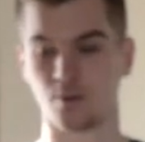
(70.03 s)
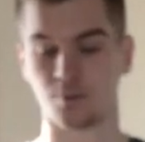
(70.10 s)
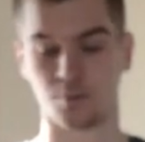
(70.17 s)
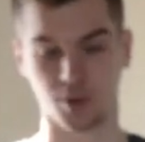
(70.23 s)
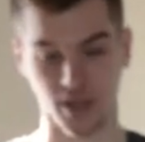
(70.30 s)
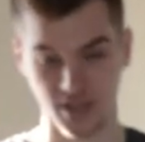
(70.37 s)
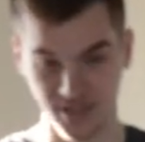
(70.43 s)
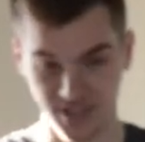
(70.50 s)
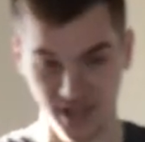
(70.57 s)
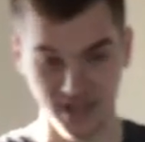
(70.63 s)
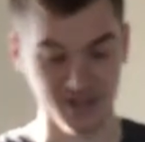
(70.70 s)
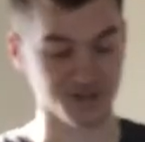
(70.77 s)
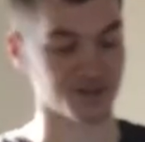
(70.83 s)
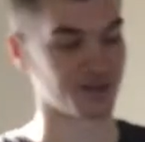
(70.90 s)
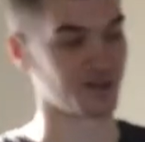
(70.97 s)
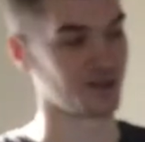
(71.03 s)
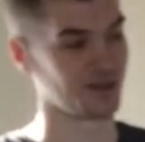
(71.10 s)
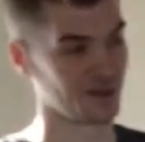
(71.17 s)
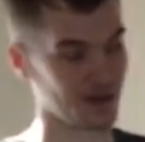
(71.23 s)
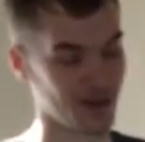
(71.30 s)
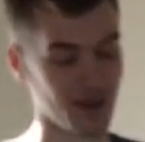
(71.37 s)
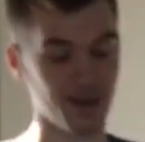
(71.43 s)
Playing tennis.
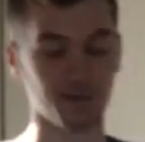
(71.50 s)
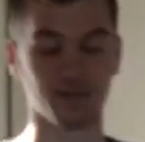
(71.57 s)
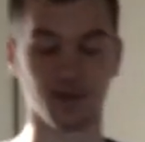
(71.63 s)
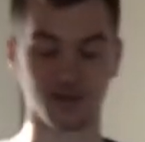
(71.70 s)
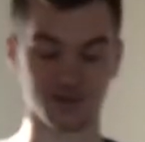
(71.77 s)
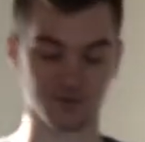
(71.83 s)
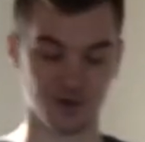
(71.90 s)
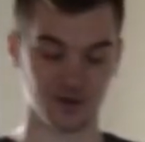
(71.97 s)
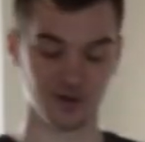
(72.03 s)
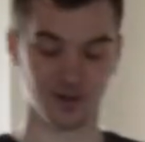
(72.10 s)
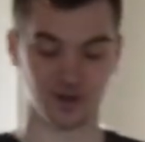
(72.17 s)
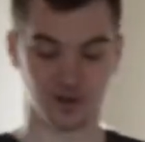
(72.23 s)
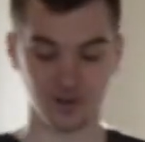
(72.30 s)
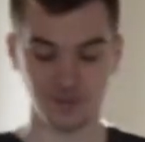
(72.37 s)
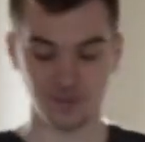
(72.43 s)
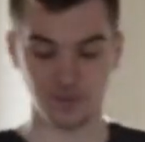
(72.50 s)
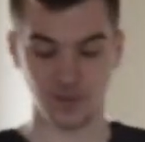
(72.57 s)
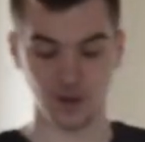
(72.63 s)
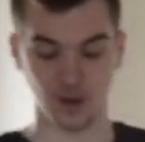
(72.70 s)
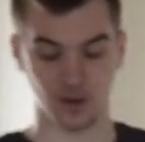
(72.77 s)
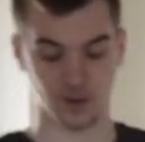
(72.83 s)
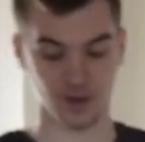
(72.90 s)
Yeah, that's very good.
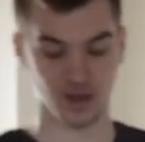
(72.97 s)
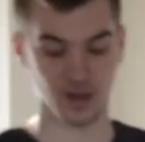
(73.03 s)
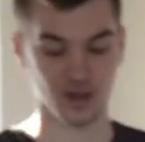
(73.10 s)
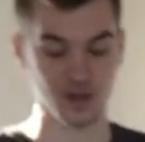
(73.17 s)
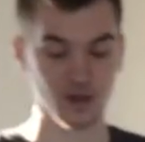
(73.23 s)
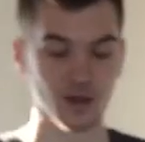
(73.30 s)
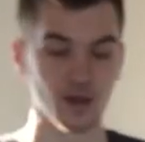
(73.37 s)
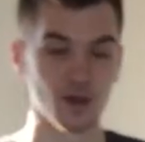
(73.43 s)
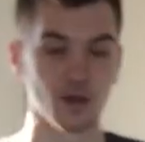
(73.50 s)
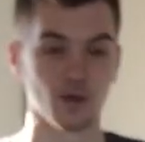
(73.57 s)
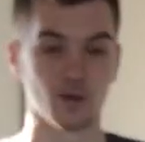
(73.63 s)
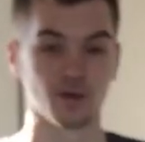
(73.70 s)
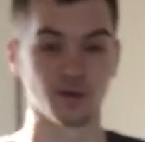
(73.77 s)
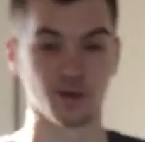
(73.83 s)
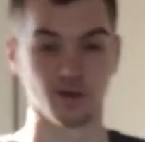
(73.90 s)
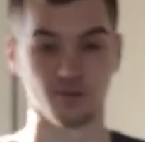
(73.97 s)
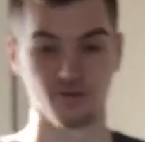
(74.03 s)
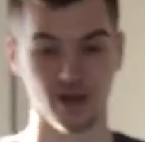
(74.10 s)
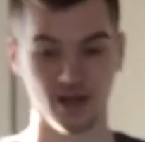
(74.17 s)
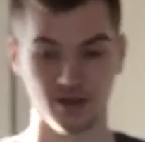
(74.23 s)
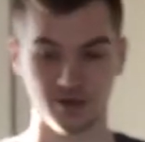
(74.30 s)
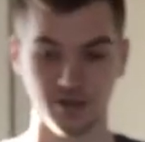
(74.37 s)
Okay.
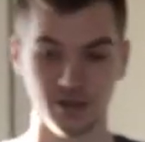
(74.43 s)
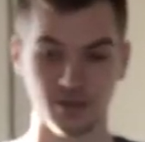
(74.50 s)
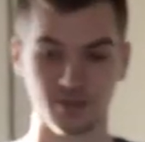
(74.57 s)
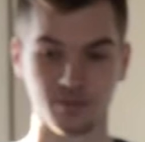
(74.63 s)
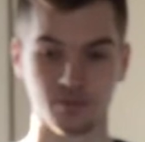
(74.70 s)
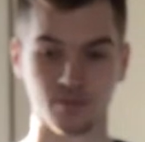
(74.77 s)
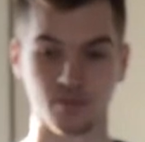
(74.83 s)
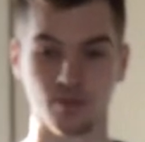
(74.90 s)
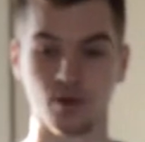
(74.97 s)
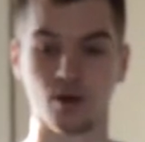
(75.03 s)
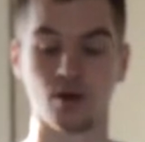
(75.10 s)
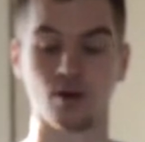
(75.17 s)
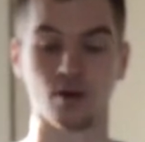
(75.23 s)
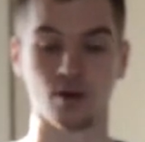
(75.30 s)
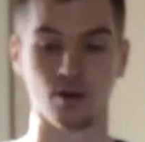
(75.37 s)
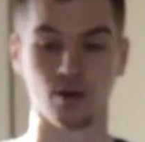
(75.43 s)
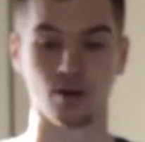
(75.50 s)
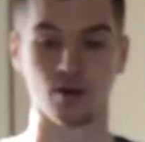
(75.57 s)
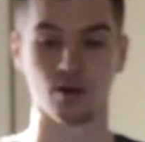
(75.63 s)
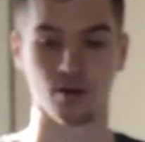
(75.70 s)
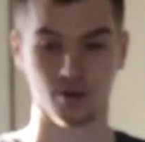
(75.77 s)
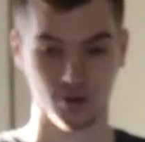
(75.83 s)
Valerie?
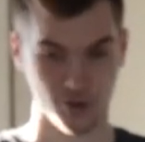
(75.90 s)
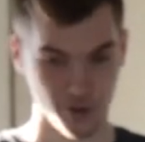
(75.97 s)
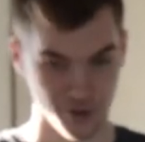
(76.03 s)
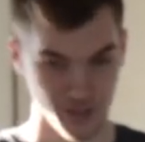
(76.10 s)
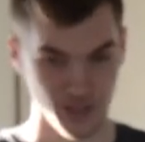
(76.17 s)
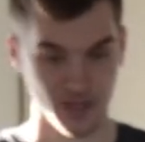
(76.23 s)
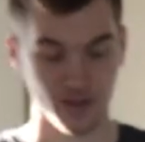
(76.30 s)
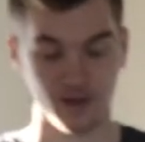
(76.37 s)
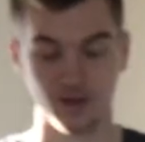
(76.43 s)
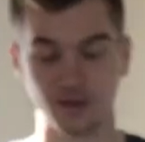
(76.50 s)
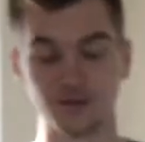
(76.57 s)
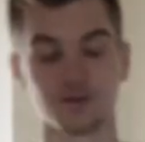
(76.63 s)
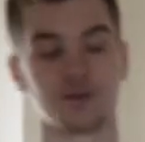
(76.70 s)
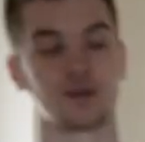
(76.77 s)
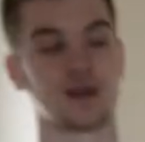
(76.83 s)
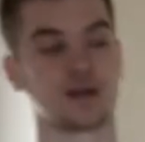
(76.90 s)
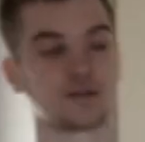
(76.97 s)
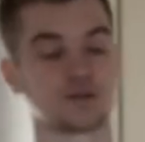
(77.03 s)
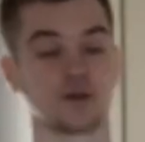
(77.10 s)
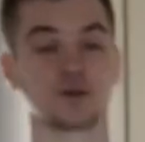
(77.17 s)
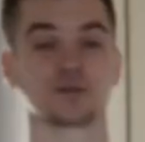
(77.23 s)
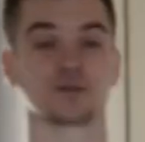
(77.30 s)
Cooking. That's
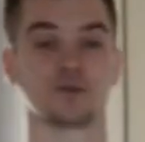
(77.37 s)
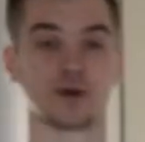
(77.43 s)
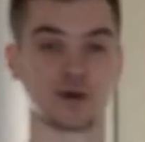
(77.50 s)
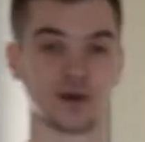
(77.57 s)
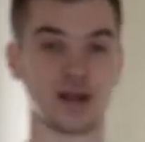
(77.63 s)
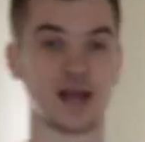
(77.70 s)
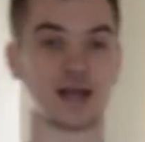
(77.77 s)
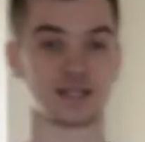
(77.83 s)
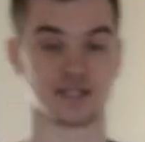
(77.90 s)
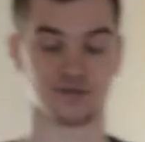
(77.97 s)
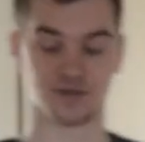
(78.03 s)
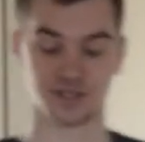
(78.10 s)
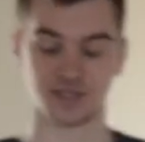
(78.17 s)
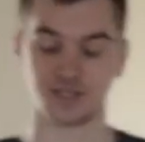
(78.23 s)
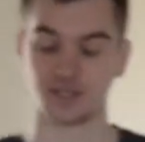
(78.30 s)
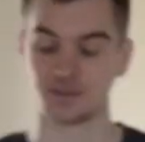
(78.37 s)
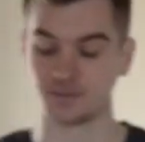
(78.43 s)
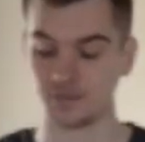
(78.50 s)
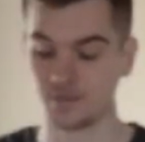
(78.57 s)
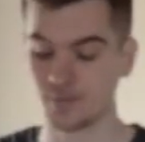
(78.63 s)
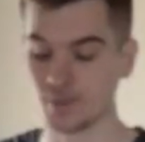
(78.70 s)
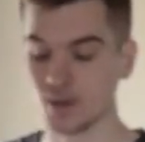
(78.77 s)
also a good activity.
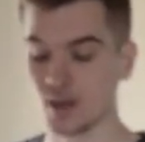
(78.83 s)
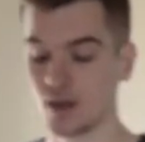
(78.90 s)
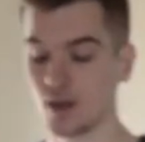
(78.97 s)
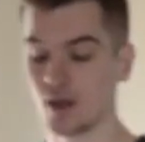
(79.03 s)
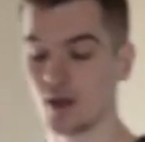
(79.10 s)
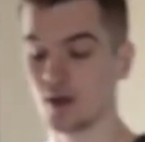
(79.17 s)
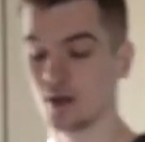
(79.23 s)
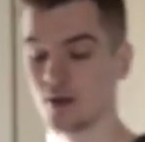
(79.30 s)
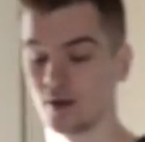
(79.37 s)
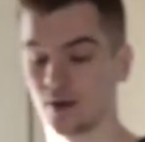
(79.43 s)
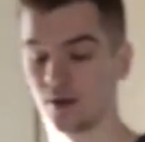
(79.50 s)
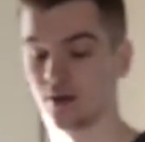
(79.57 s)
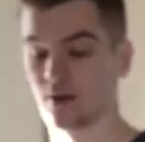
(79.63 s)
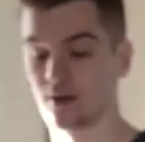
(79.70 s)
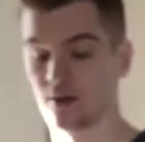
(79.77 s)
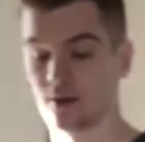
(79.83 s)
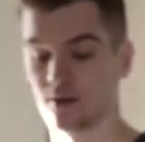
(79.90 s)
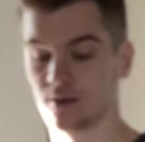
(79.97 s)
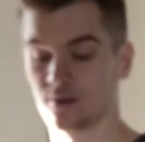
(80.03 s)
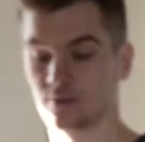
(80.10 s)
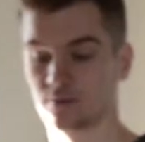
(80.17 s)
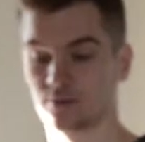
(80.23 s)

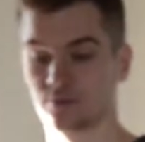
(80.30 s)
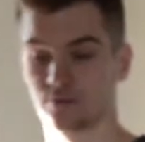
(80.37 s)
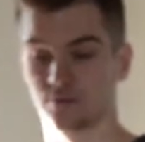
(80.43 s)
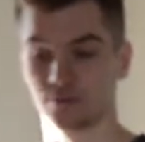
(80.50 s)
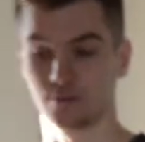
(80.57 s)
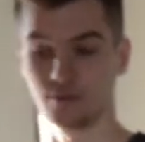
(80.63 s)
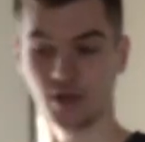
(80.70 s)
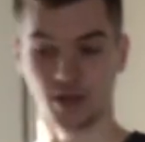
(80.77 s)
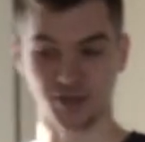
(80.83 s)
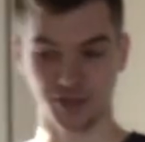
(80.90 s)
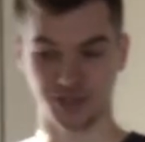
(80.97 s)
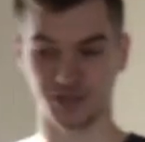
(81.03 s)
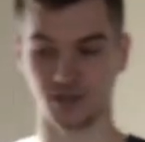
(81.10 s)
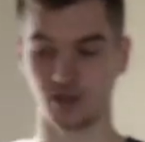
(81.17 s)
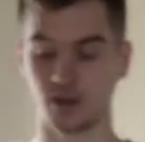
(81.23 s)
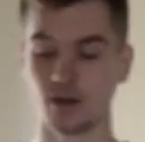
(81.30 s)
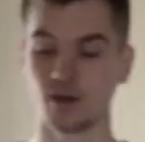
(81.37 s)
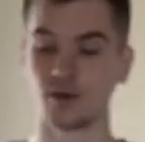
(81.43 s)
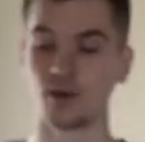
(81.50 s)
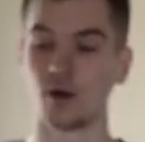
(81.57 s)
Yeah, Jessica?